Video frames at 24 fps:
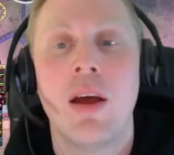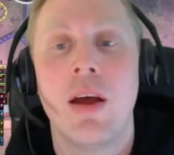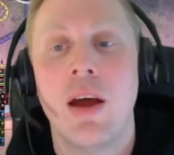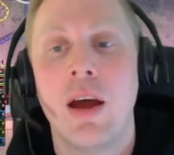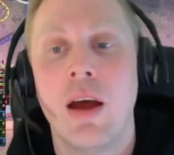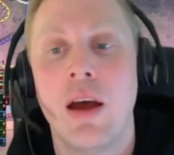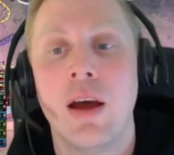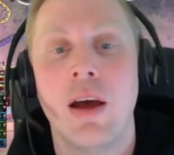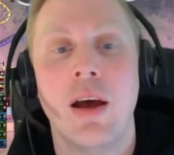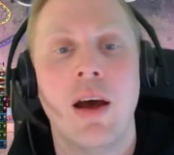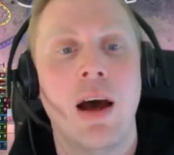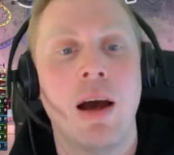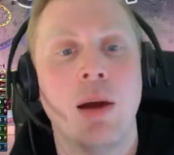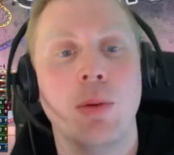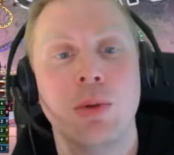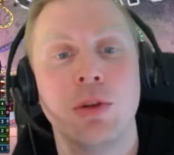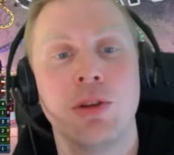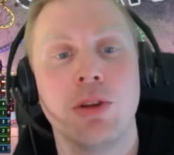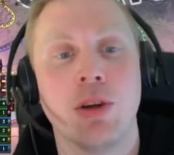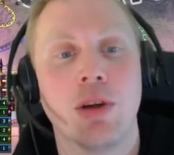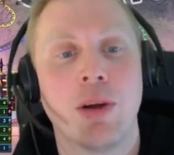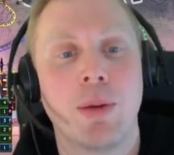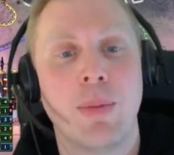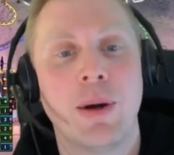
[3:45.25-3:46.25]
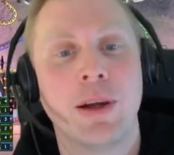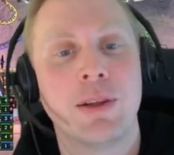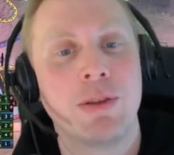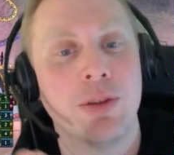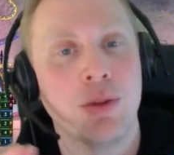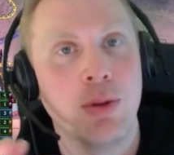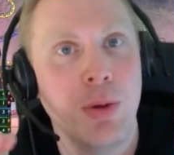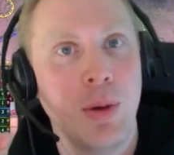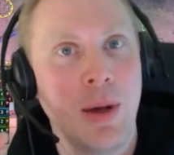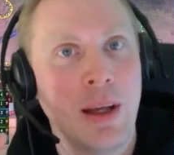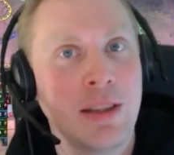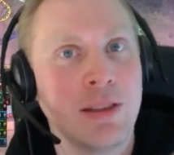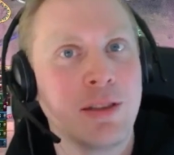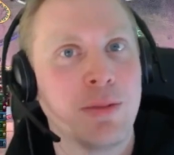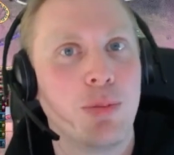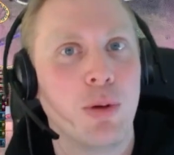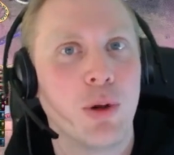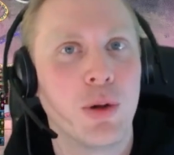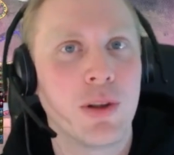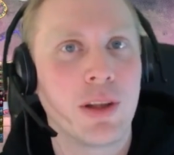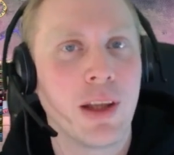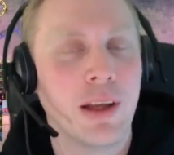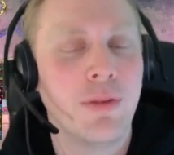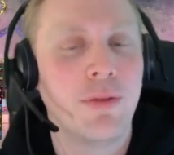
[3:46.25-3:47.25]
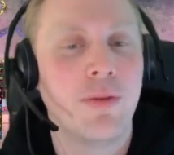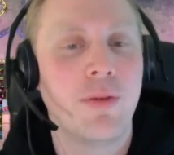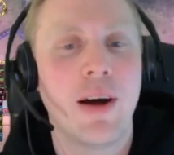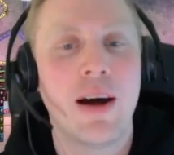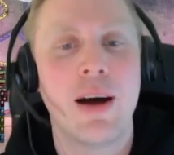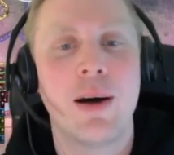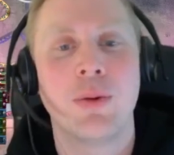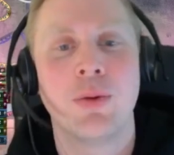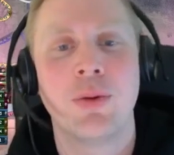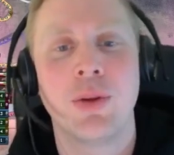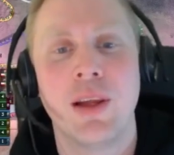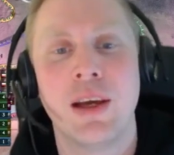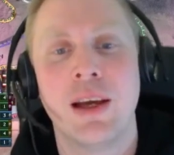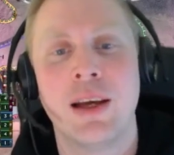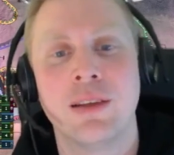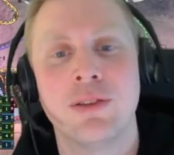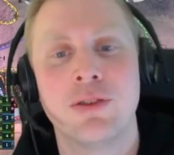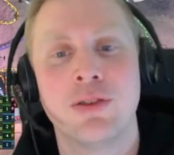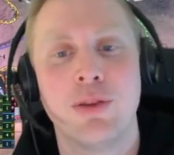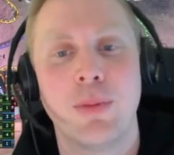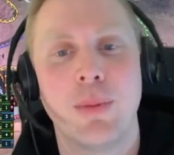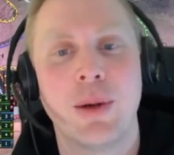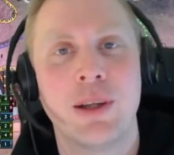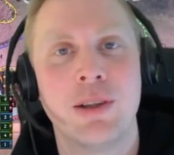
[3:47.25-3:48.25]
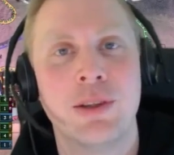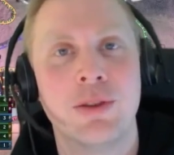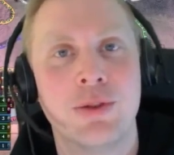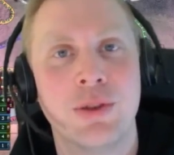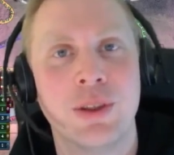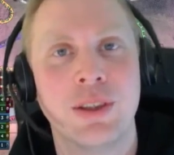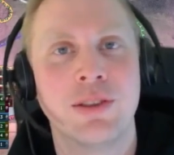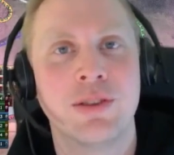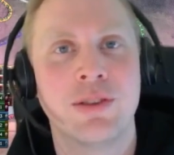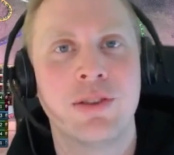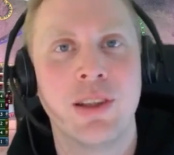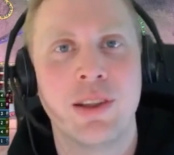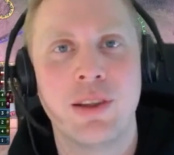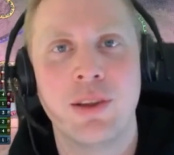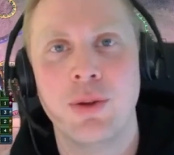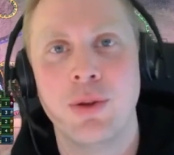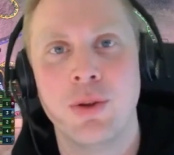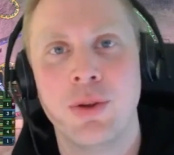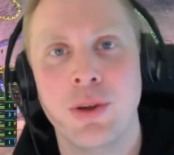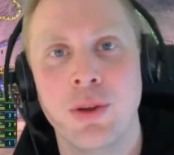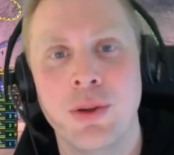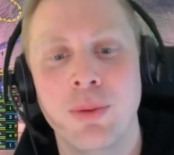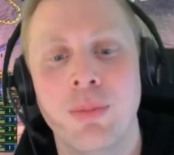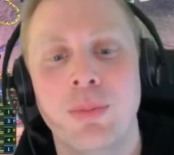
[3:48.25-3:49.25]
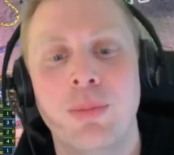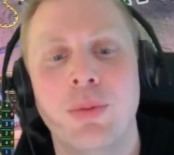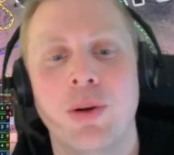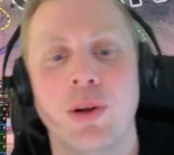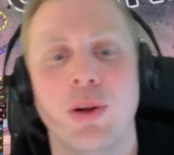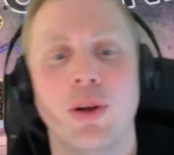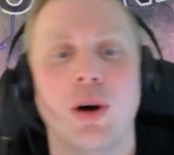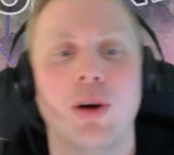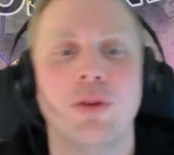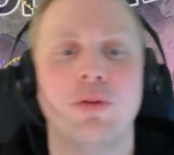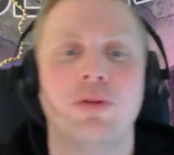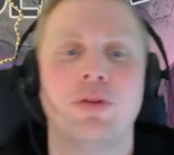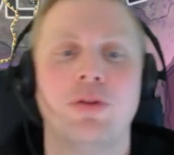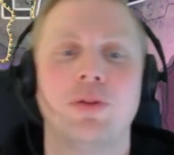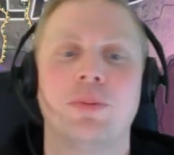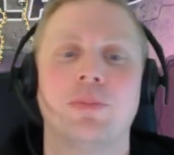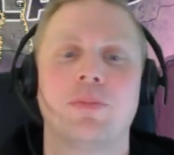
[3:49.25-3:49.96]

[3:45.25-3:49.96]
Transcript: I will talk about a new exploit I found and some other tricks that you can pull off.